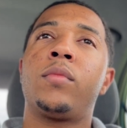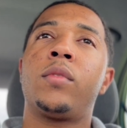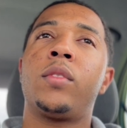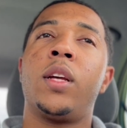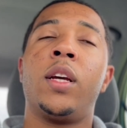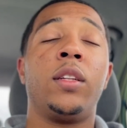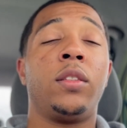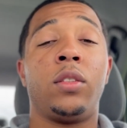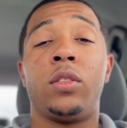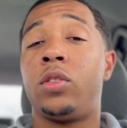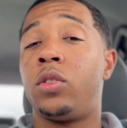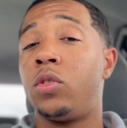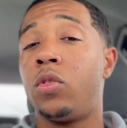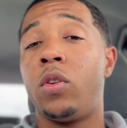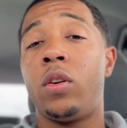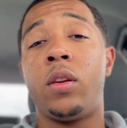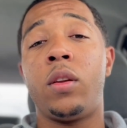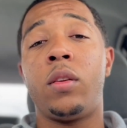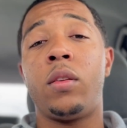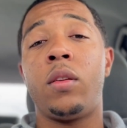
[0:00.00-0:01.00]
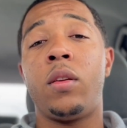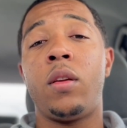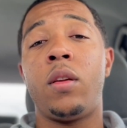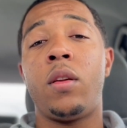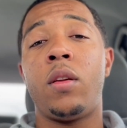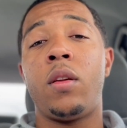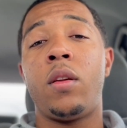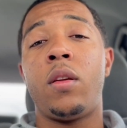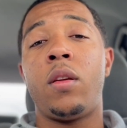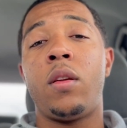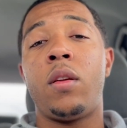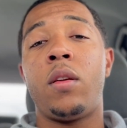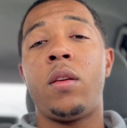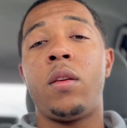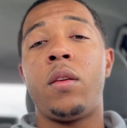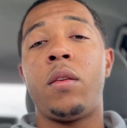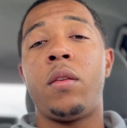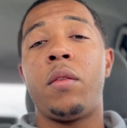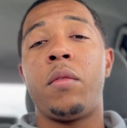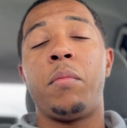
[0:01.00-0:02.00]
as a shorty,
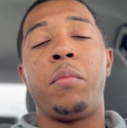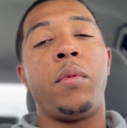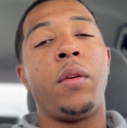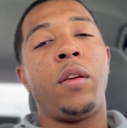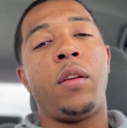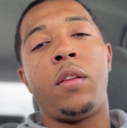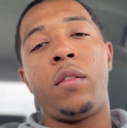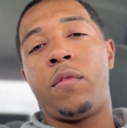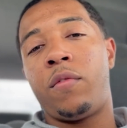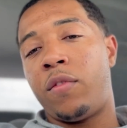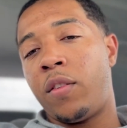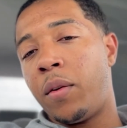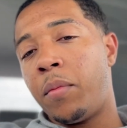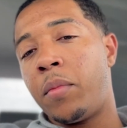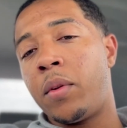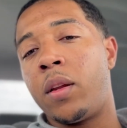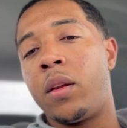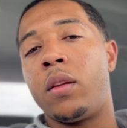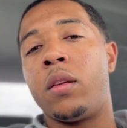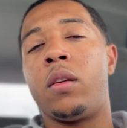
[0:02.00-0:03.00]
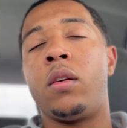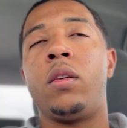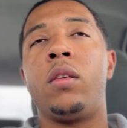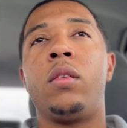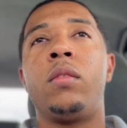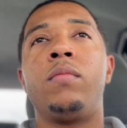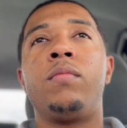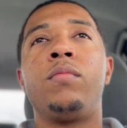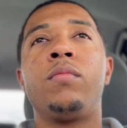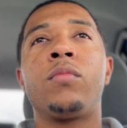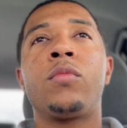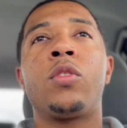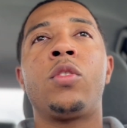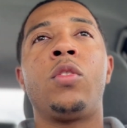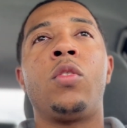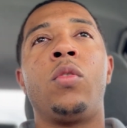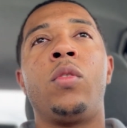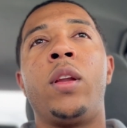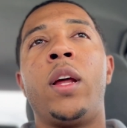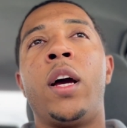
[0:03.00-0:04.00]
being feminine. You
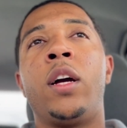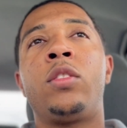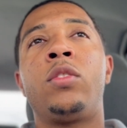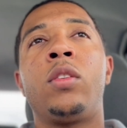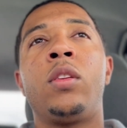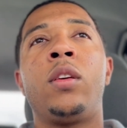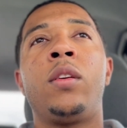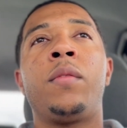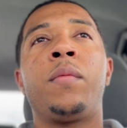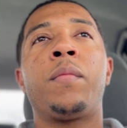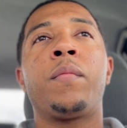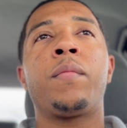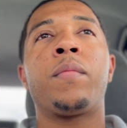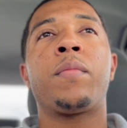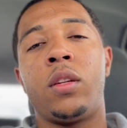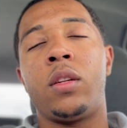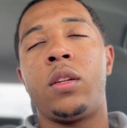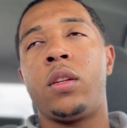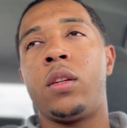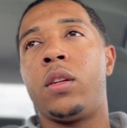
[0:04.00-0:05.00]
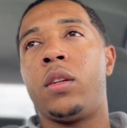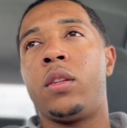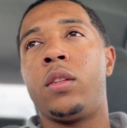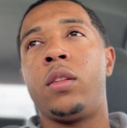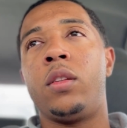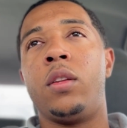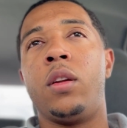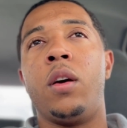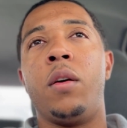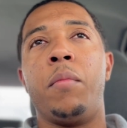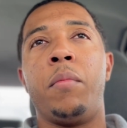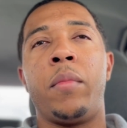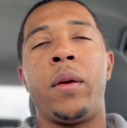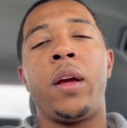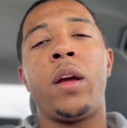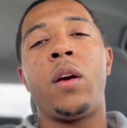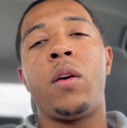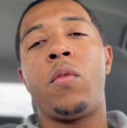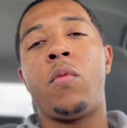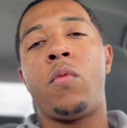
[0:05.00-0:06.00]
know, naturally, a
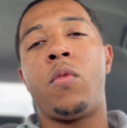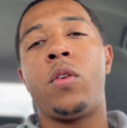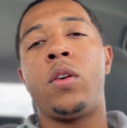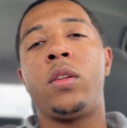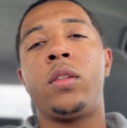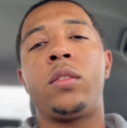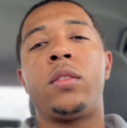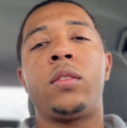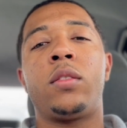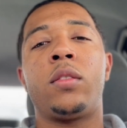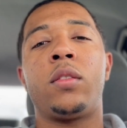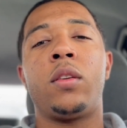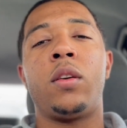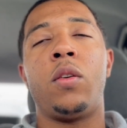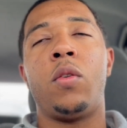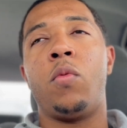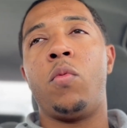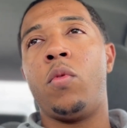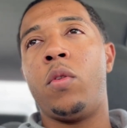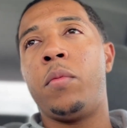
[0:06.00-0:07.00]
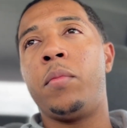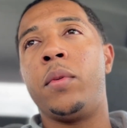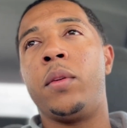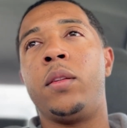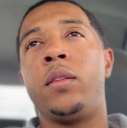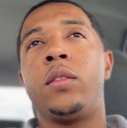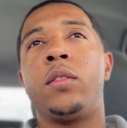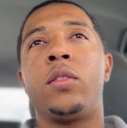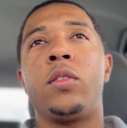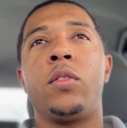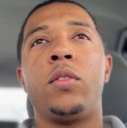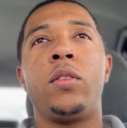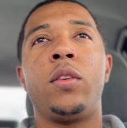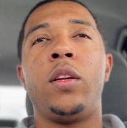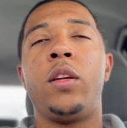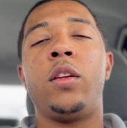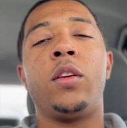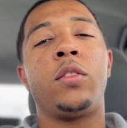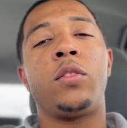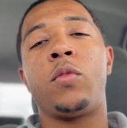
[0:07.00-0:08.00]
man wants a woman. So he
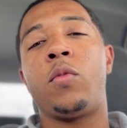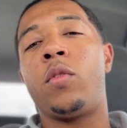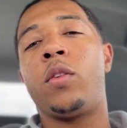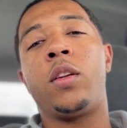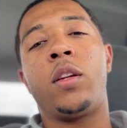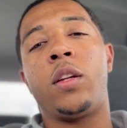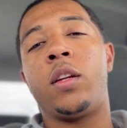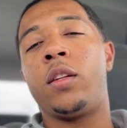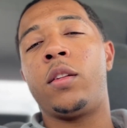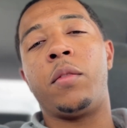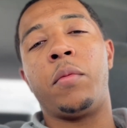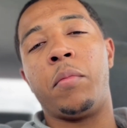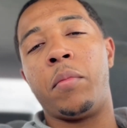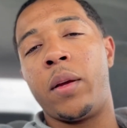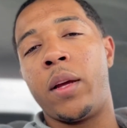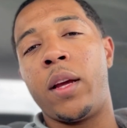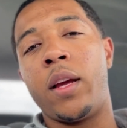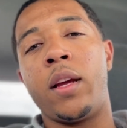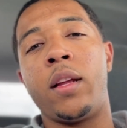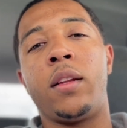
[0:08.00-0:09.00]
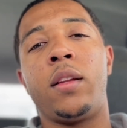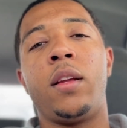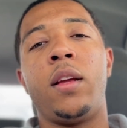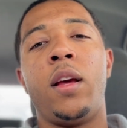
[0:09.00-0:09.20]
doesn't want another man.